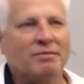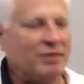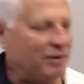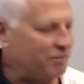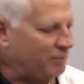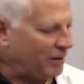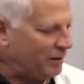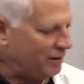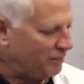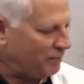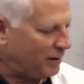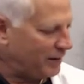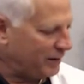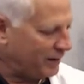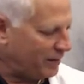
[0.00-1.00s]
and by
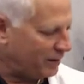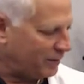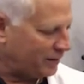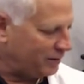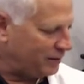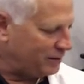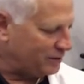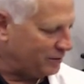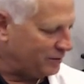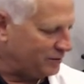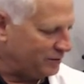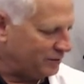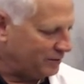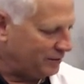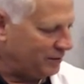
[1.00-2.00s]
my
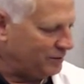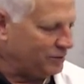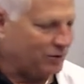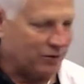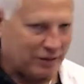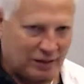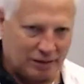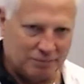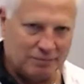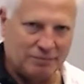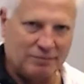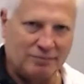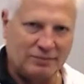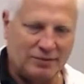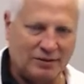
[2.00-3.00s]
calculations, his
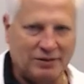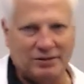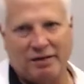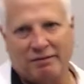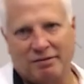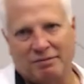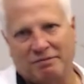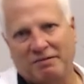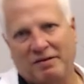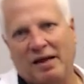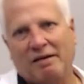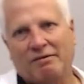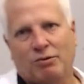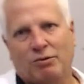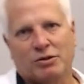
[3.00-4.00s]
hookup is giving him
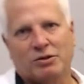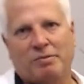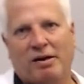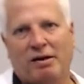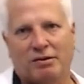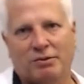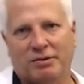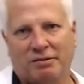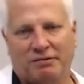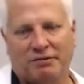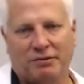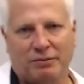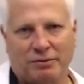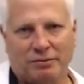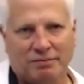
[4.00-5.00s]
5 horsepower worth of
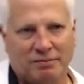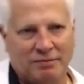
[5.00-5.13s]
fuel.